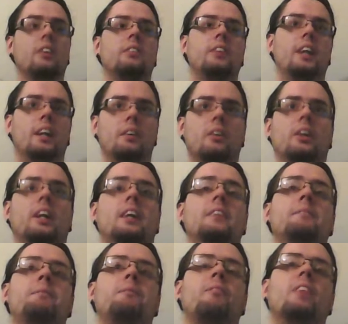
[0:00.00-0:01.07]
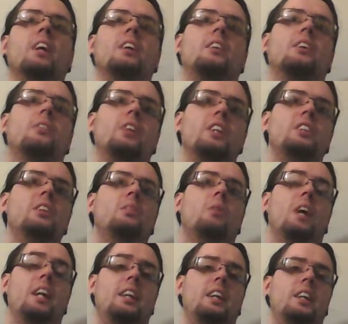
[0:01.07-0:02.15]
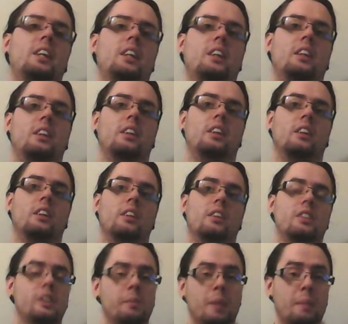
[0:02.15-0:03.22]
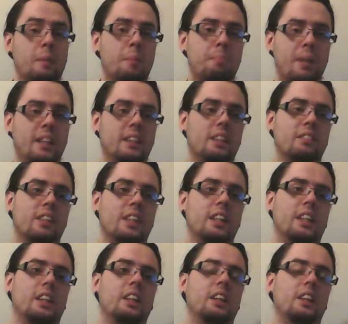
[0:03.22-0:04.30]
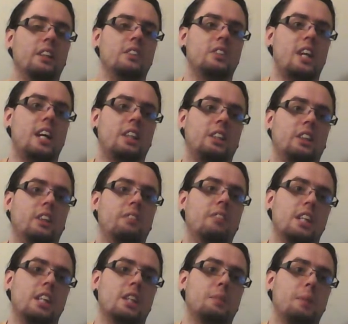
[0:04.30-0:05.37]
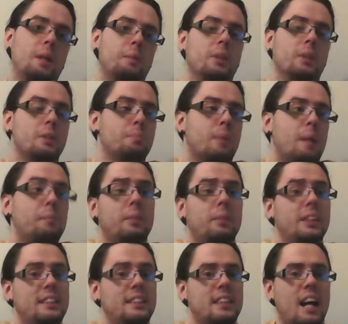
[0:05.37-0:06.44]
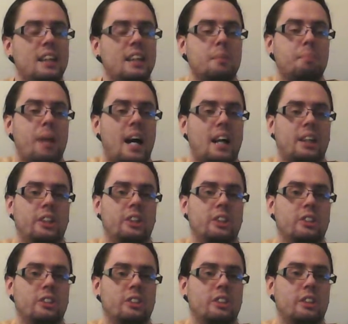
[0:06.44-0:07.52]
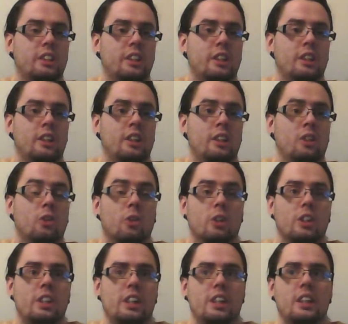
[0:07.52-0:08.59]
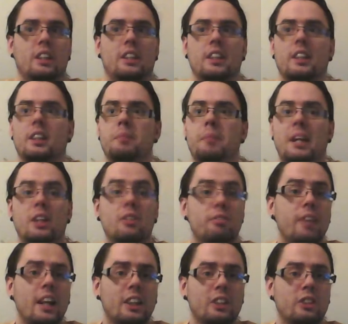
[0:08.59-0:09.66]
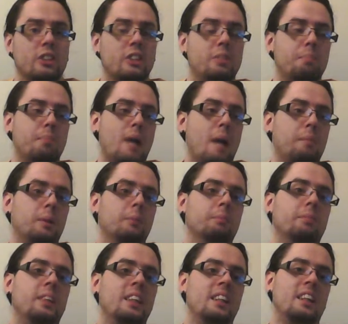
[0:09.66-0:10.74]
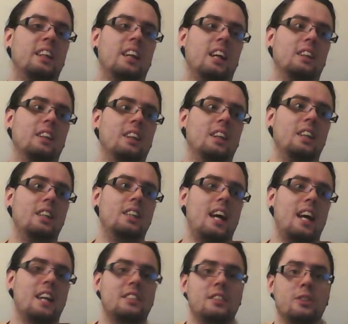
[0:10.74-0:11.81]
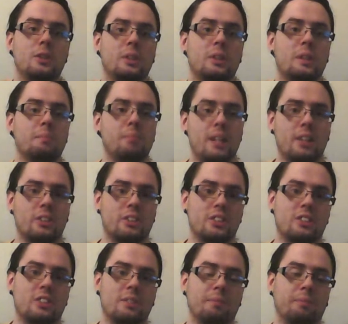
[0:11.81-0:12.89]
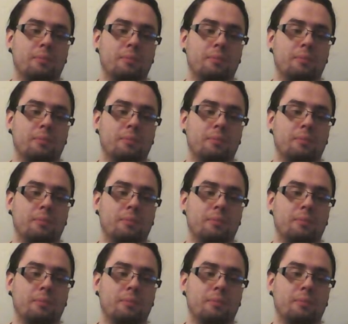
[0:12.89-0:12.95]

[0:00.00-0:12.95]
Yeah, okay. The reason why some of them are bent and everything is actually very explainable. It's probably not the packagers or the manufacturer's problem. It has to do with the mail system,